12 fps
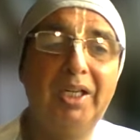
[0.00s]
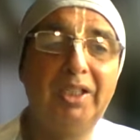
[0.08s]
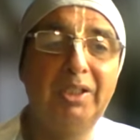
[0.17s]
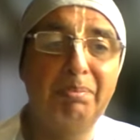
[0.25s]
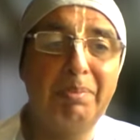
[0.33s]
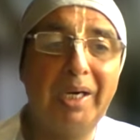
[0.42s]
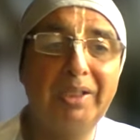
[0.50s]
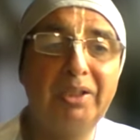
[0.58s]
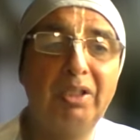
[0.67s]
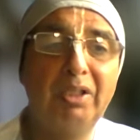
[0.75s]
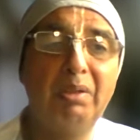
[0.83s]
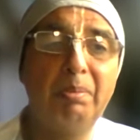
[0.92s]
in the
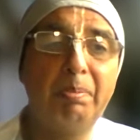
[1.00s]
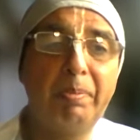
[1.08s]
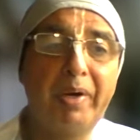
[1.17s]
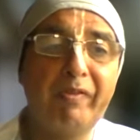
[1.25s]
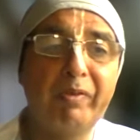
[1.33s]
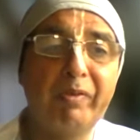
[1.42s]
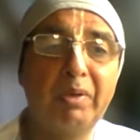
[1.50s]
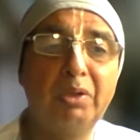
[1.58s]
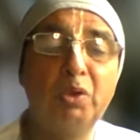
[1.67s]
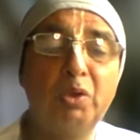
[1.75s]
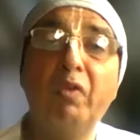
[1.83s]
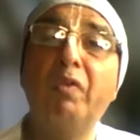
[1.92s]
battle preferable
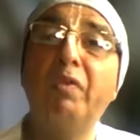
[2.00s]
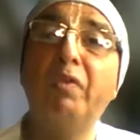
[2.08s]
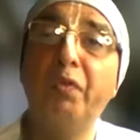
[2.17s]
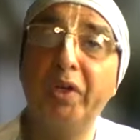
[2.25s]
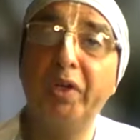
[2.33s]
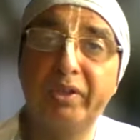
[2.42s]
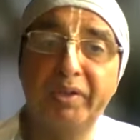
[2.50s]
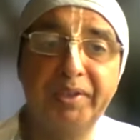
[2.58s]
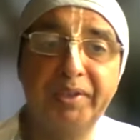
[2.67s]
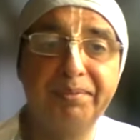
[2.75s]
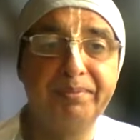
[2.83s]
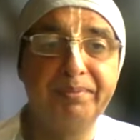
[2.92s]
to
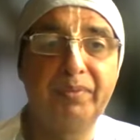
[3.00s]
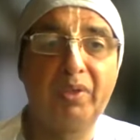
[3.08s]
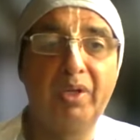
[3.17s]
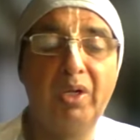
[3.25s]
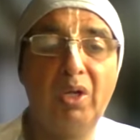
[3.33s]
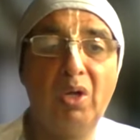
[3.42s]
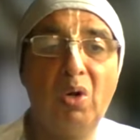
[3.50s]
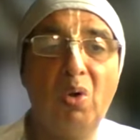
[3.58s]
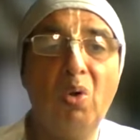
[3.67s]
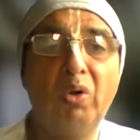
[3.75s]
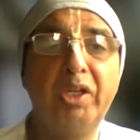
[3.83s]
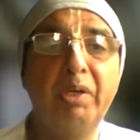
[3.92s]
victory.
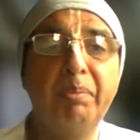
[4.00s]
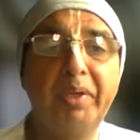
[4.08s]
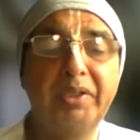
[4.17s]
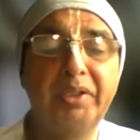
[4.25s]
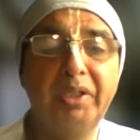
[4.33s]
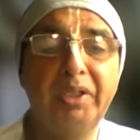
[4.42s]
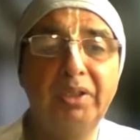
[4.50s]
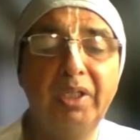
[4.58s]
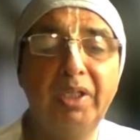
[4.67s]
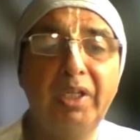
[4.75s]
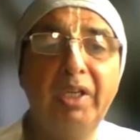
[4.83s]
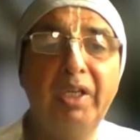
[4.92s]
O King Parikshit,
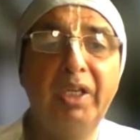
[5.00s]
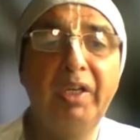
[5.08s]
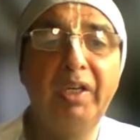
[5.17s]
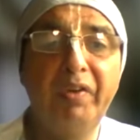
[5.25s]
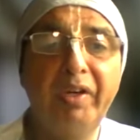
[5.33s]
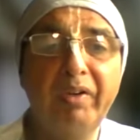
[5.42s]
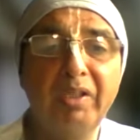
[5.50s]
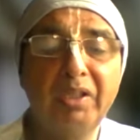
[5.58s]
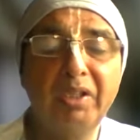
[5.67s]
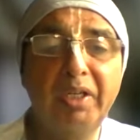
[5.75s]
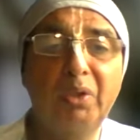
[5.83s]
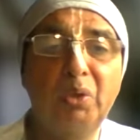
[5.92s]
he
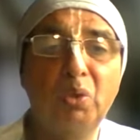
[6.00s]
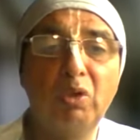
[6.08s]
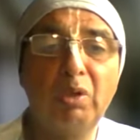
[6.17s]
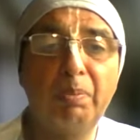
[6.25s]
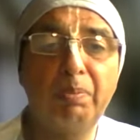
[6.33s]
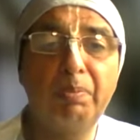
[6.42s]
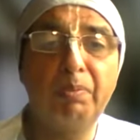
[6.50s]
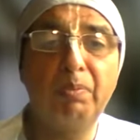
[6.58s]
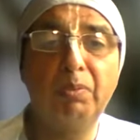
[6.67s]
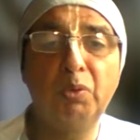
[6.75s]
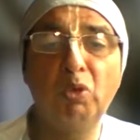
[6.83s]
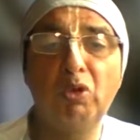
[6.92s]
vigorously took up,
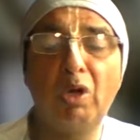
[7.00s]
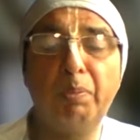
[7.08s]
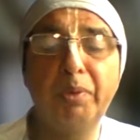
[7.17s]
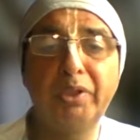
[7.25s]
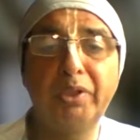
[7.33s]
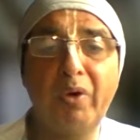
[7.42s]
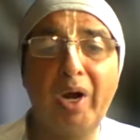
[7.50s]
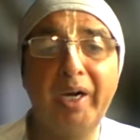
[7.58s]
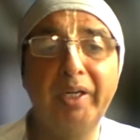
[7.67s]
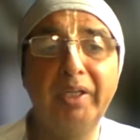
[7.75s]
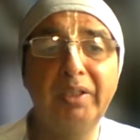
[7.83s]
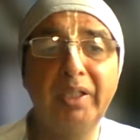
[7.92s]
took up his
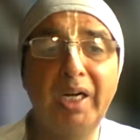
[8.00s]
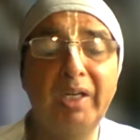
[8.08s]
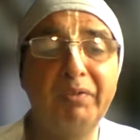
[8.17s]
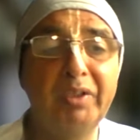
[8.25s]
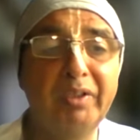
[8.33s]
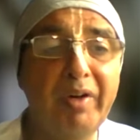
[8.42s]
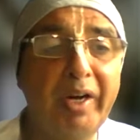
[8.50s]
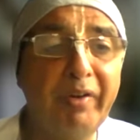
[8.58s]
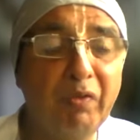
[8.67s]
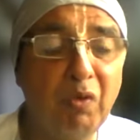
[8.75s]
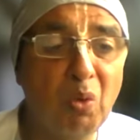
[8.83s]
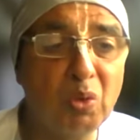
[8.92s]
trident and with
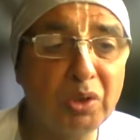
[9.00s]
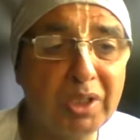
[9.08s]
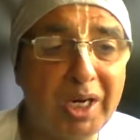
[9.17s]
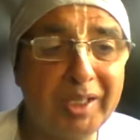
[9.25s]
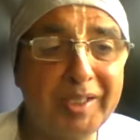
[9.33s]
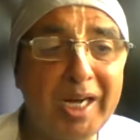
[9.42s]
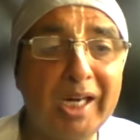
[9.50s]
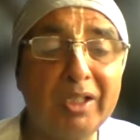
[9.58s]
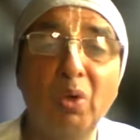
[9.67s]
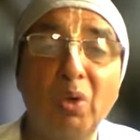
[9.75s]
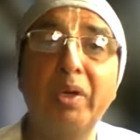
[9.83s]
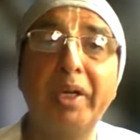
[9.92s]
great force
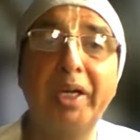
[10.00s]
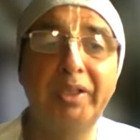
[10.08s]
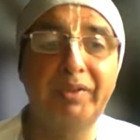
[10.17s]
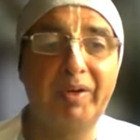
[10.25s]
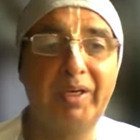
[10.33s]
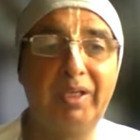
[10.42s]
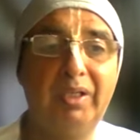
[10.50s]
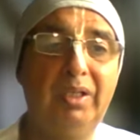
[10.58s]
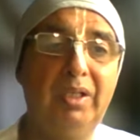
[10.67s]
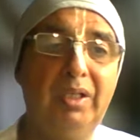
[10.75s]
attacked Lord Indra,